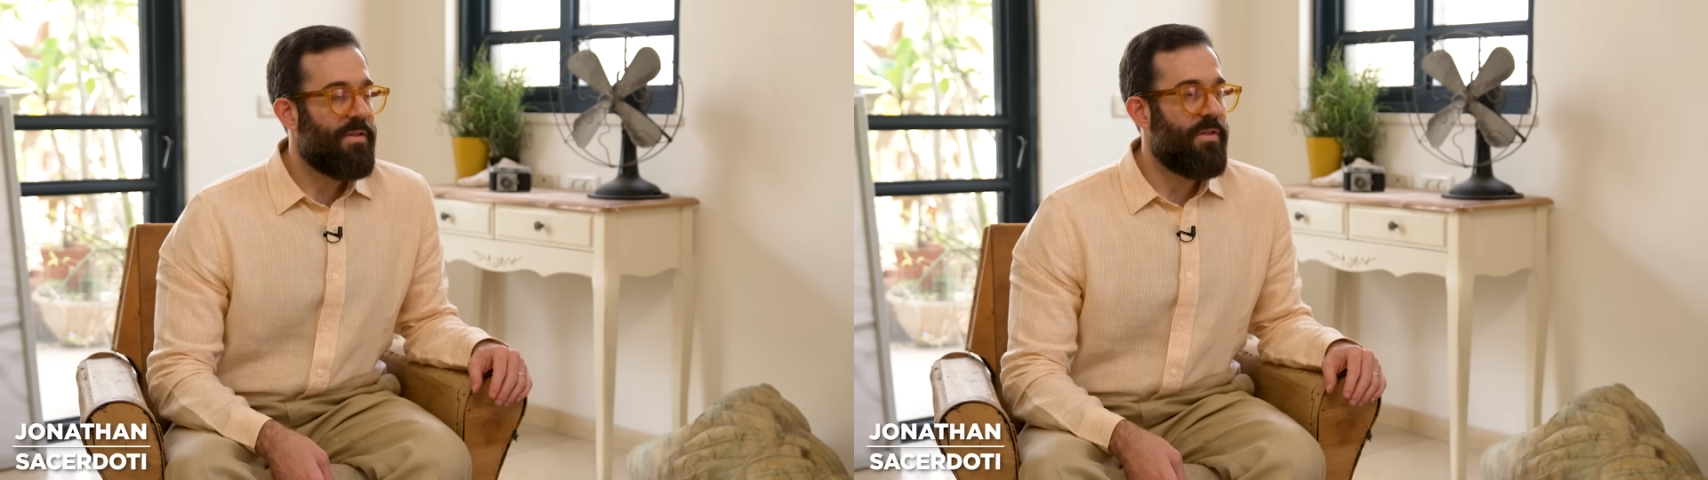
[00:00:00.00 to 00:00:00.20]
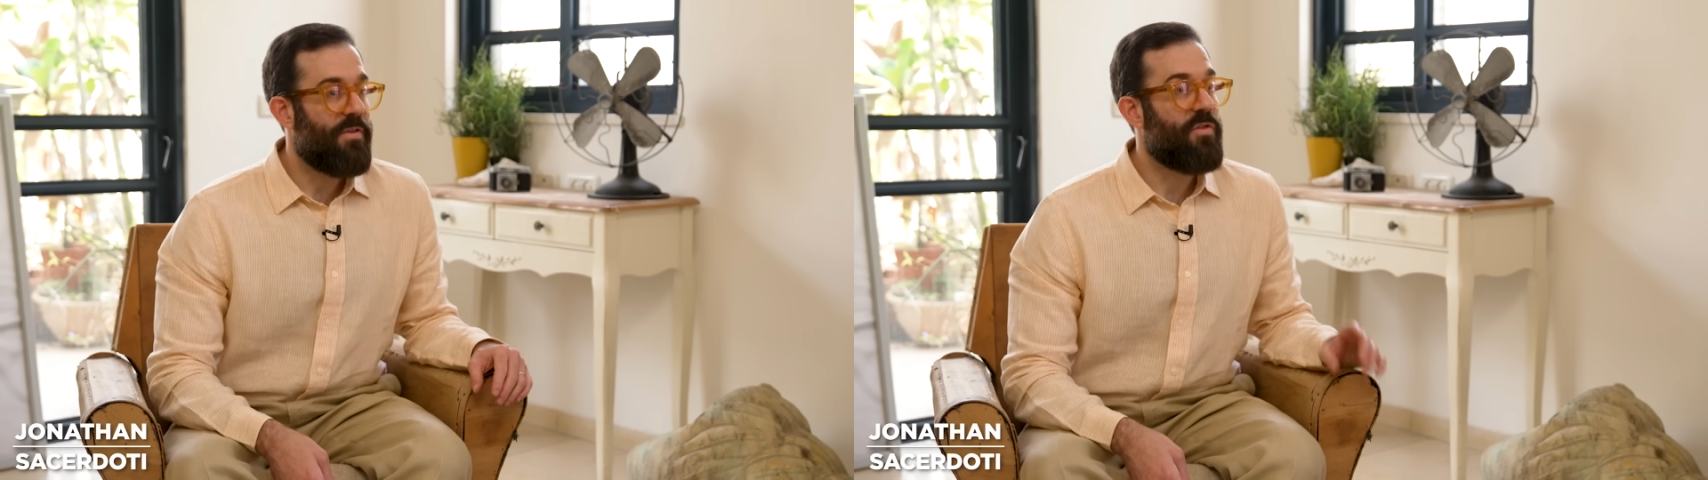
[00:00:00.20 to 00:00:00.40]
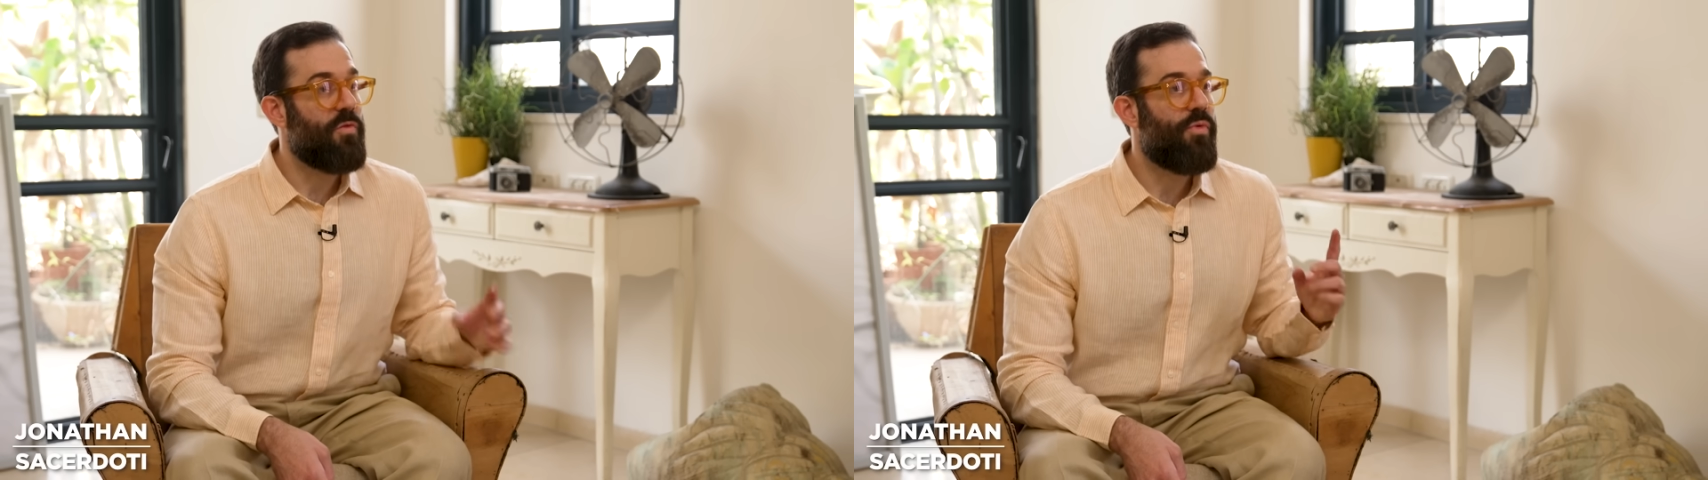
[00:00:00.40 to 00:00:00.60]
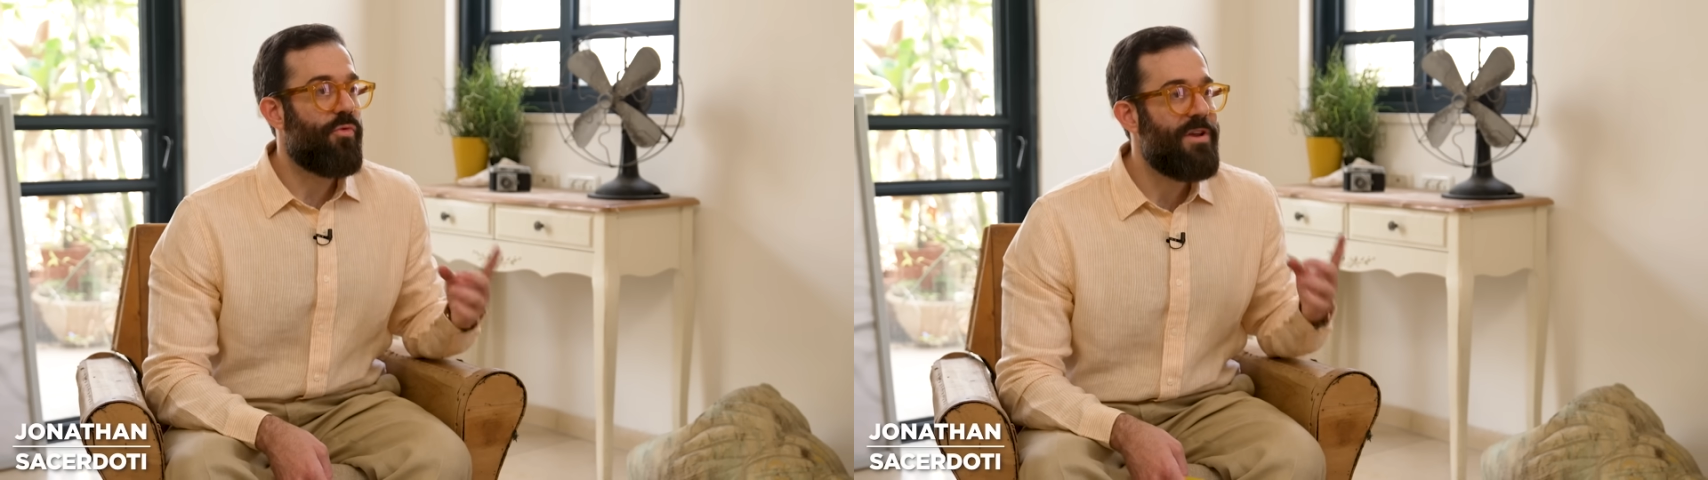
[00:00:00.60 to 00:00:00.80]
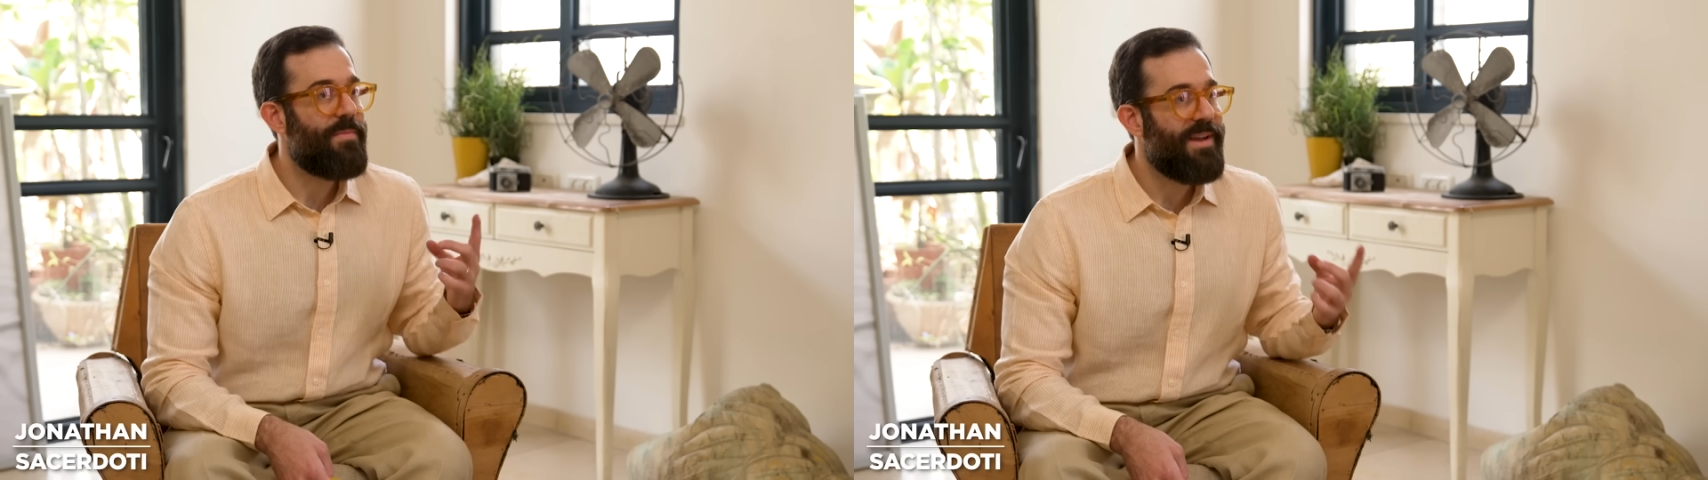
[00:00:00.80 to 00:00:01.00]
that the
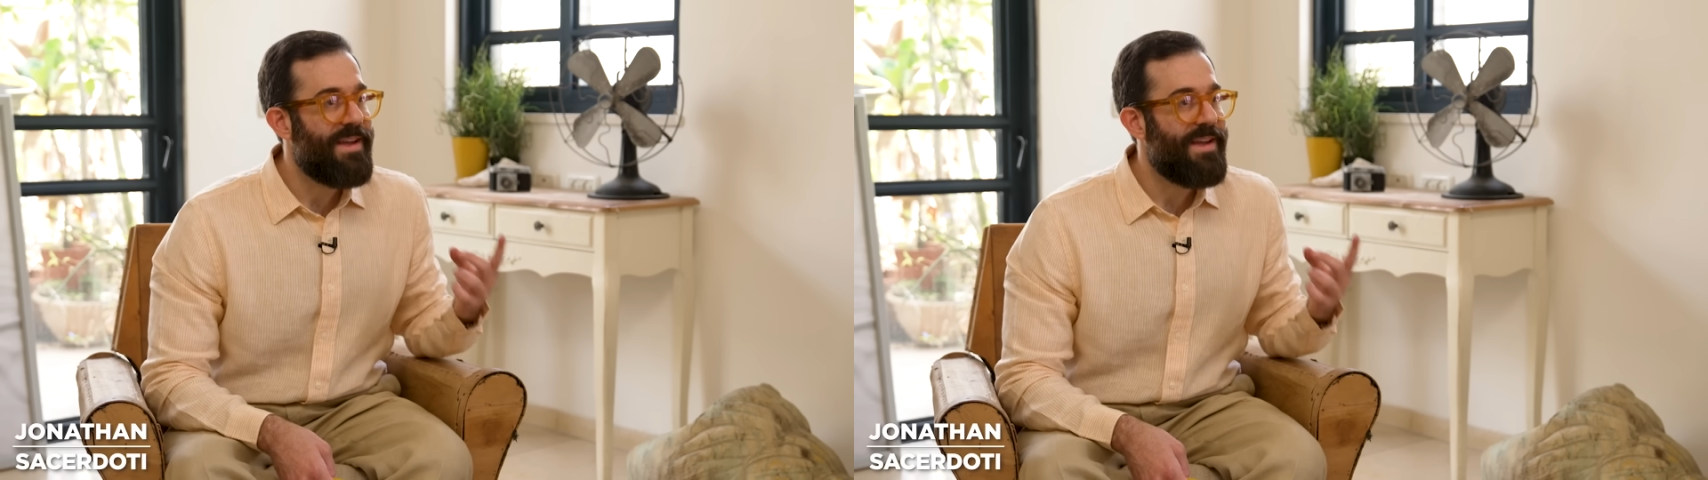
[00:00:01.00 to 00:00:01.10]
supreme